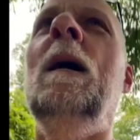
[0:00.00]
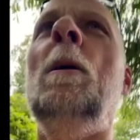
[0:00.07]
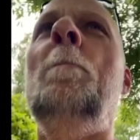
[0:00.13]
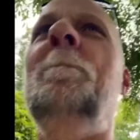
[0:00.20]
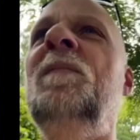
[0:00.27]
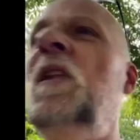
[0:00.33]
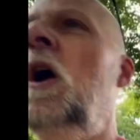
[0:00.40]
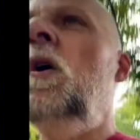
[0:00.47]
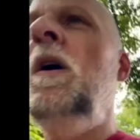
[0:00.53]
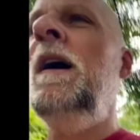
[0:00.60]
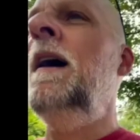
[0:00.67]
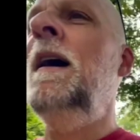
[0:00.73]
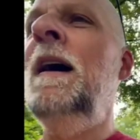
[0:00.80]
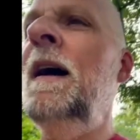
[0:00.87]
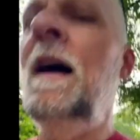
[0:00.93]
No?
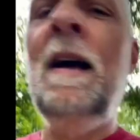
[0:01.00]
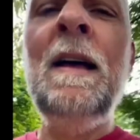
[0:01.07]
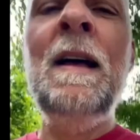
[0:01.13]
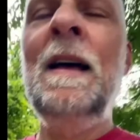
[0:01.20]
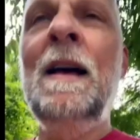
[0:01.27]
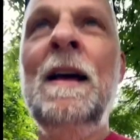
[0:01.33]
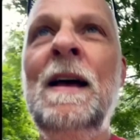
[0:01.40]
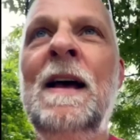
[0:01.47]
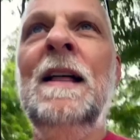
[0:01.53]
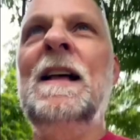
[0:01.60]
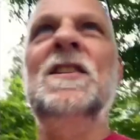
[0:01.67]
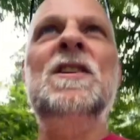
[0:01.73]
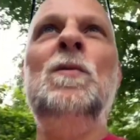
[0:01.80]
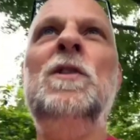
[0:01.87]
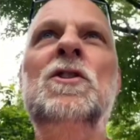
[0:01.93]
That's
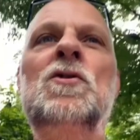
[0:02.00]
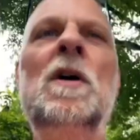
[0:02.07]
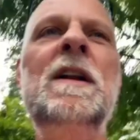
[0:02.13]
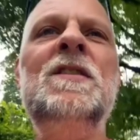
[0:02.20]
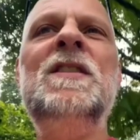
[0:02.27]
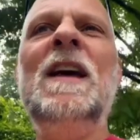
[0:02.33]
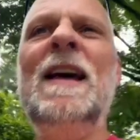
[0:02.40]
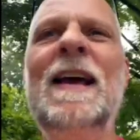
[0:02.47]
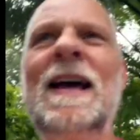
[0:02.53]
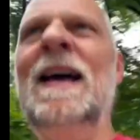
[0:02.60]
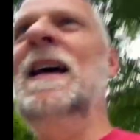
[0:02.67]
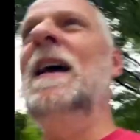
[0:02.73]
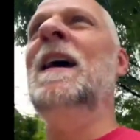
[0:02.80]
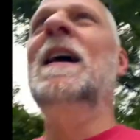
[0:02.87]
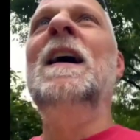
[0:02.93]
not what they're trying to say.
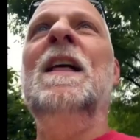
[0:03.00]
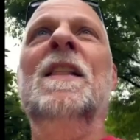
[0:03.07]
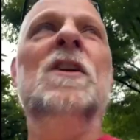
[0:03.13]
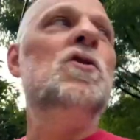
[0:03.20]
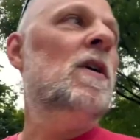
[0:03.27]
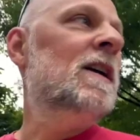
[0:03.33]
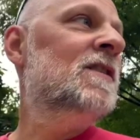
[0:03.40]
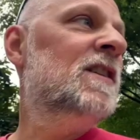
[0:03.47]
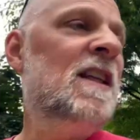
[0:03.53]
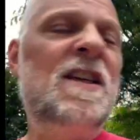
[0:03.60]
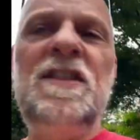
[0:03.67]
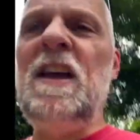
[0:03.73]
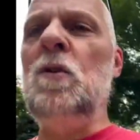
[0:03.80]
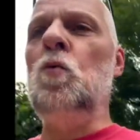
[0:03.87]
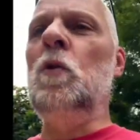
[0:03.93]
They're trying to say that
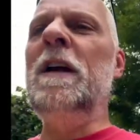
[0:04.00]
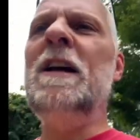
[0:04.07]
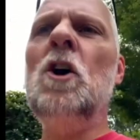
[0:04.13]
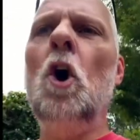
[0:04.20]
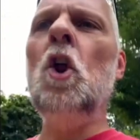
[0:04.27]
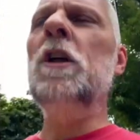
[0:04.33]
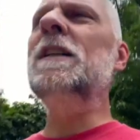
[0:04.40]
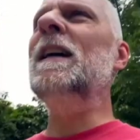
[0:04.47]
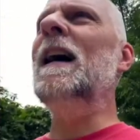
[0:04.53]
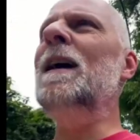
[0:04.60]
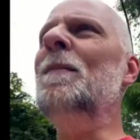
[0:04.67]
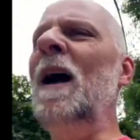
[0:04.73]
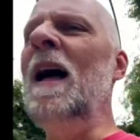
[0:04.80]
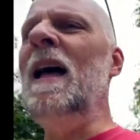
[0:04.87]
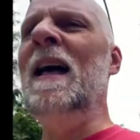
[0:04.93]
they reek all the time.
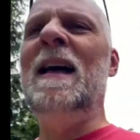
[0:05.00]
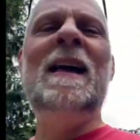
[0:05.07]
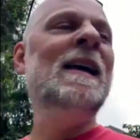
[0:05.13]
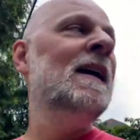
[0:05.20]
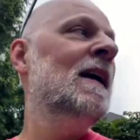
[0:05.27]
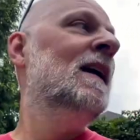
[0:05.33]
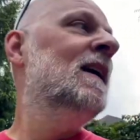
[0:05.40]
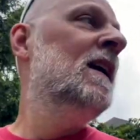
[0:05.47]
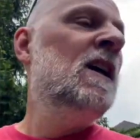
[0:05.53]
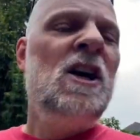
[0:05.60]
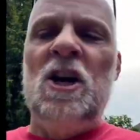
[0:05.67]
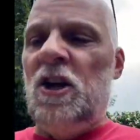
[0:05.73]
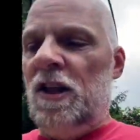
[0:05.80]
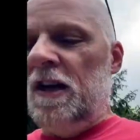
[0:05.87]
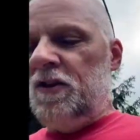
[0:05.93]

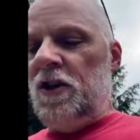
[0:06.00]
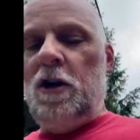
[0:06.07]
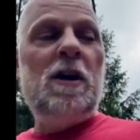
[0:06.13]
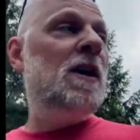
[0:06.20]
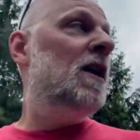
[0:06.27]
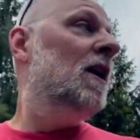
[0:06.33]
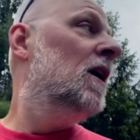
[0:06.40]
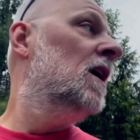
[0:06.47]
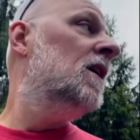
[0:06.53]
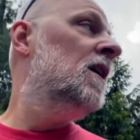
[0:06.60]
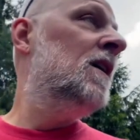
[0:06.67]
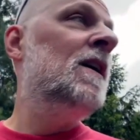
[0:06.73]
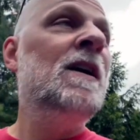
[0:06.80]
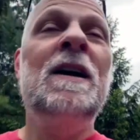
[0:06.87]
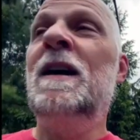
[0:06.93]
That their
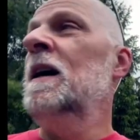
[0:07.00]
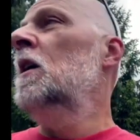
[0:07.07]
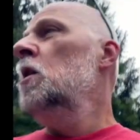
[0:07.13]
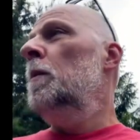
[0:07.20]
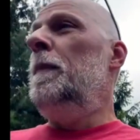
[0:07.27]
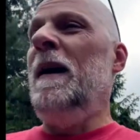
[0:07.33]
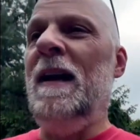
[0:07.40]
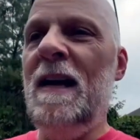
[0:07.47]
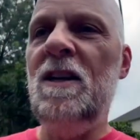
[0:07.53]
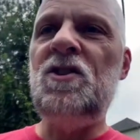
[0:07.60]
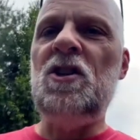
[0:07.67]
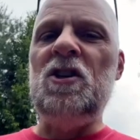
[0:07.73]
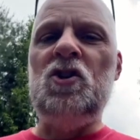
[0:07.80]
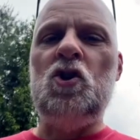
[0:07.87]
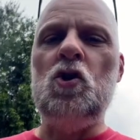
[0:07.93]
pants
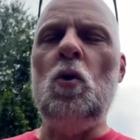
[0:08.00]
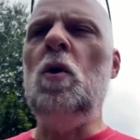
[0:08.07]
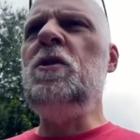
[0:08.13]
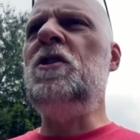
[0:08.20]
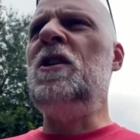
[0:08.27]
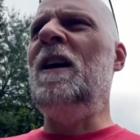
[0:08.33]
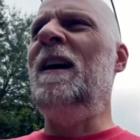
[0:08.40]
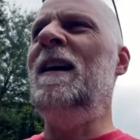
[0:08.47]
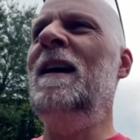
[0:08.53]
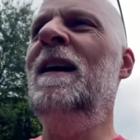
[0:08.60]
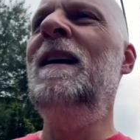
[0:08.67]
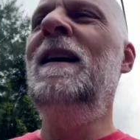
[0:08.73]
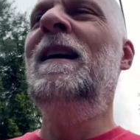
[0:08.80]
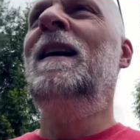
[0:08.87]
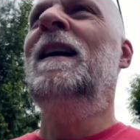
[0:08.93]
and shorts
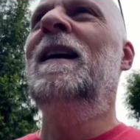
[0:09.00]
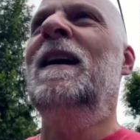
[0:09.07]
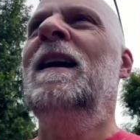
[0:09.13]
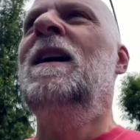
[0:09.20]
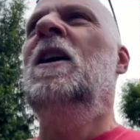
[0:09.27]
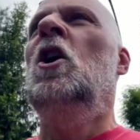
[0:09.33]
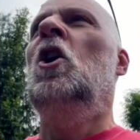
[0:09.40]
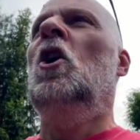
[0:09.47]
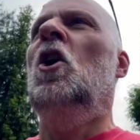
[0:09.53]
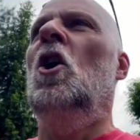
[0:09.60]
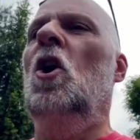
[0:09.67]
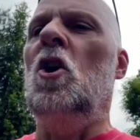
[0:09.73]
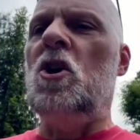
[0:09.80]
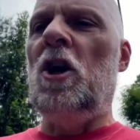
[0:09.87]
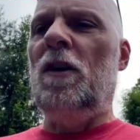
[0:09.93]

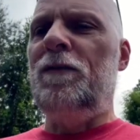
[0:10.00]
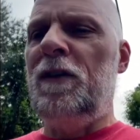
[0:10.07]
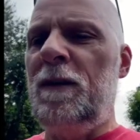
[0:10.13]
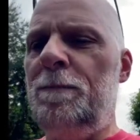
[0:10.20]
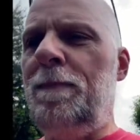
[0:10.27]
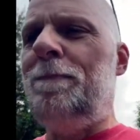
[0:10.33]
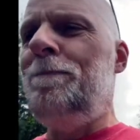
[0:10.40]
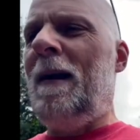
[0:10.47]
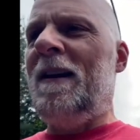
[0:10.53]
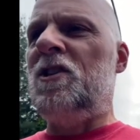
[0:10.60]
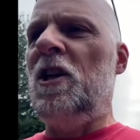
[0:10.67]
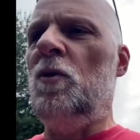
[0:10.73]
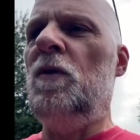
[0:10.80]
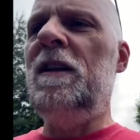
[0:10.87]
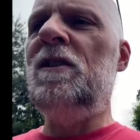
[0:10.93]
are covered in
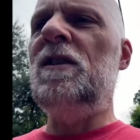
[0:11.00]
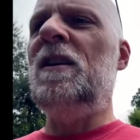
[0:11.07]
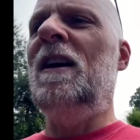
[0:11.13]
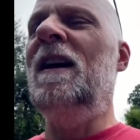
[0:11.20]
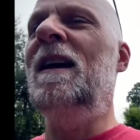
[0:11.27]
bacterias